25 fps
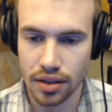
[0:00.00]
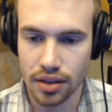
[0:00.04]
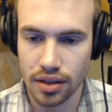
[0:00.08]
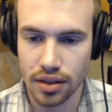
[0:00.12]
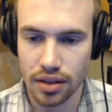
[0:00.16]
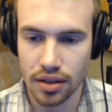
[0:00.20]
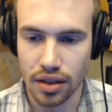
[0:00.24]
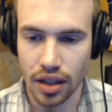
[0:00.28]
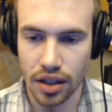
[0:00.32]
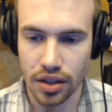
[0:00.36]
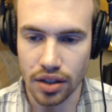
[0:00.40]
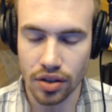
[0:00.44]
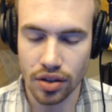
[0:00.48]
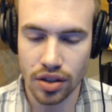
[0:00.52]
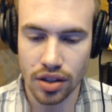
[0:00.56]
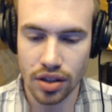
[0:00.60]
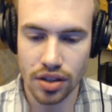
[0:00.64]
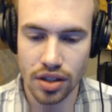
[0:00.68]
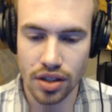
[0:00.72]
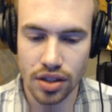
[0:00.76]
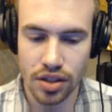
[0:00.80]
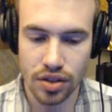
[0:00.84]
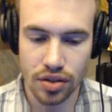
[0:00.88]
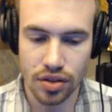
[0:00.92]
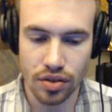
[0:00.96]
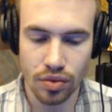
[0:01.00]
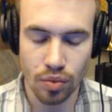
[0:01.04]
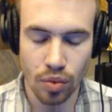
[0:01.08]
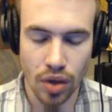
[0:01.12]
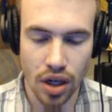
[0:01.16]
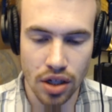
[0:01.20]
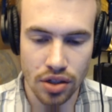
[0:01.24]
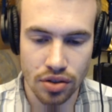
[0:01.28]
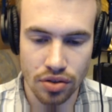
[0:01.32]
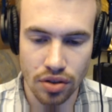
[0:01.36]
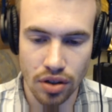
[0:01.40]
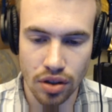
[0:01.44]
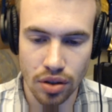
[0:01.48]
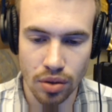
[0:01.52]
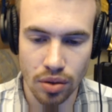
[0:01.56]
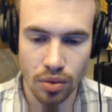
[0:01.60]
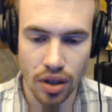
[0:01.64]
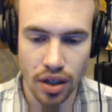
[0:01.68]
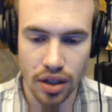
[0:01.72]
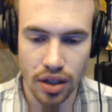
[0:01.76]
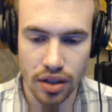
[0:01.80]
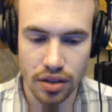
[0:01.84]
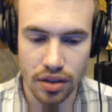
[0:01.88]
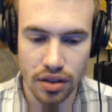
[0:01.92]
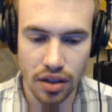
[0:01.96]
like, you can just watch Rogue
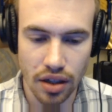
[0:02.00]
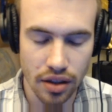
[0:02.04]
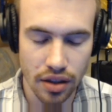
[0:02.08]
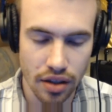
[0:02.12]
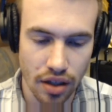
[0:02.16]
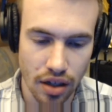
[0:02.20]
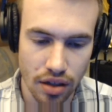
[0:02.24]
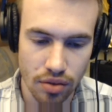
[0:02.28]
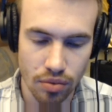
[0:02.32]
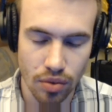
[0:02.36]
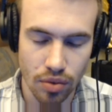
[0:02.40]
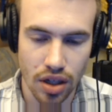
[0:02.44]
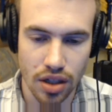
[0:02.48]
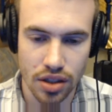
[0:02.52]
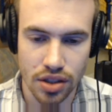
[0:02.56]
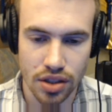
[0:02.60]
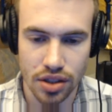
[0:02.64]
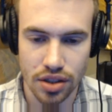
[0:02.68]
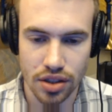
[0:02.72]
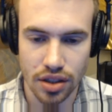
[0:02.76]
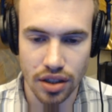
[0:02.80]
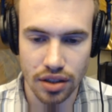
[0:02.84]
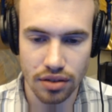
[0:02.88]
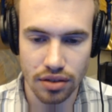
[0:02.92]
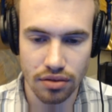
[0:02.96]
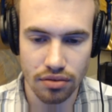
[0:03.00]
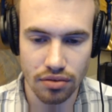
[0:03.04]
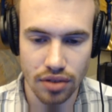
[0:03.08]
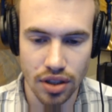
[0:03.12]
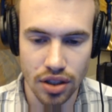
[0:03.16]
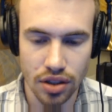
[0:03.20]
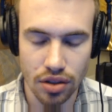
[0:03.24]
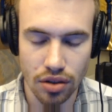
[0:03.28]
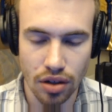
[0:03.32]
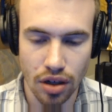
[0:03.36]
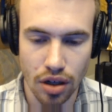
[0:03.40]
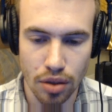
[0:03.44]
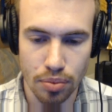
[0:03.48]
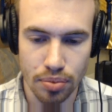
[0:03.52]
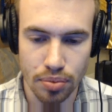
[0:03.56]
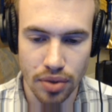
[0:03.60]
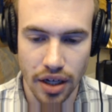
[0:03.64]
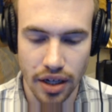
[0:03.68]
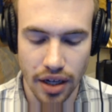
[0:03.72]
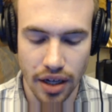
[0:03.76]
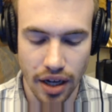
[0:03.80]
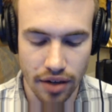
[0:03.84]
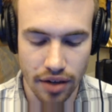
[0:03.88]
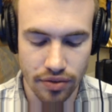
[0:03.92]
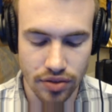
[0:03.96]
One and then watch A New Hope right
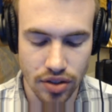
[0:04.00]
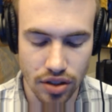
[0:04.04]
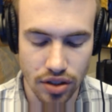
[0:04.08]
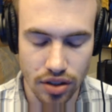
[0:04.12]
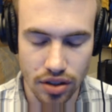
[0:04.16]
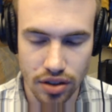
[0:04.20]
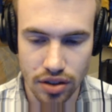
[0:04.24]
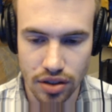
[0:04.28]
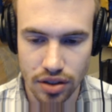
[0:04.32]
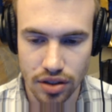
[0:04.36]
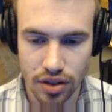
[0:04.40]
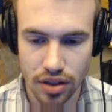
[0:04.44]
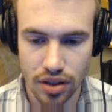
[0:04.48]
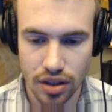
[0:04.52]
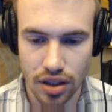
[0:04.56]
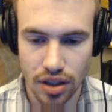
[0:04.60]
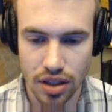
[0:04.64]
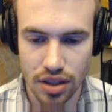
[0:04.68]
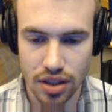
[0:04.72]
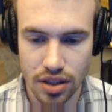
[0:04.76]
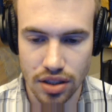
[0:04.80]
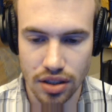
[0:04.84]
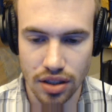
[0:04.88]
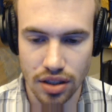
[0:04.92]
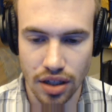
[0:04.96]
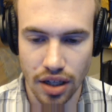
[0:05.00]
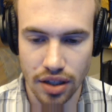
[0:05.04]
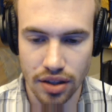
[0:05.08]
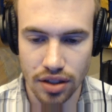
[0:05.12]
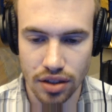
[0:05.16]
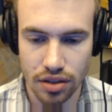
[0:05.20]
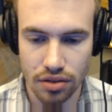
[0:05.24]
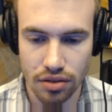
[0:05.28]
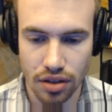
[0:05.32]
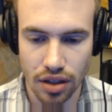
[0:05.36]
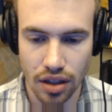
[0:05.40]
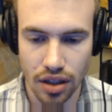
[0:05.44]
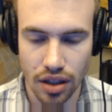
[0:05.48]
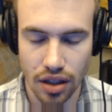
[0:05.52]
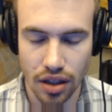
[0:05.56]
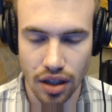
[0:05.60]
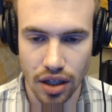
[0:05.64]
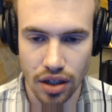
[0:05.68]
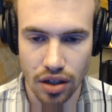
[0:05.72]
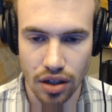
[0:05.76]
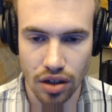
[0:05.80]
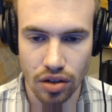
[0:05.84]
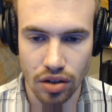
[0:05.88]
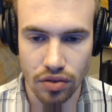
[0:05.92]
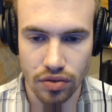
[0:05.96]
after, because nothing really
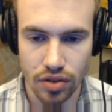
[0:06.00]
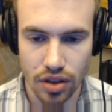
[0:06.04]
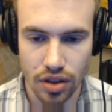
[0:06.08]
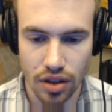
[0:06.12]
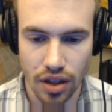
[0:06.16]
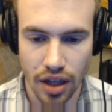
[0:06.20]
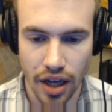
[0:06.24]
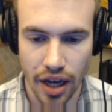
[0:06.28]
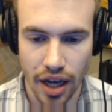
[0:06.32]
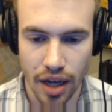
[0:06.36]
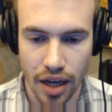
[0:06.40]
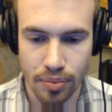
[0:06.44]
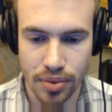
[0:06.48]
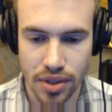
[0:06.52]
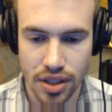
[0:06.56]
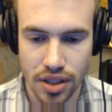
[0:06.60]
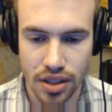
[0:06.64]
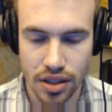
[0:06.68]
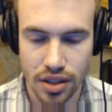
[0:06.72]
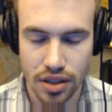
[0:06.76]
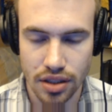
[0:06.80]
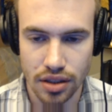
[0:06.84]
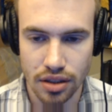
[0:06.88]
like overlaps.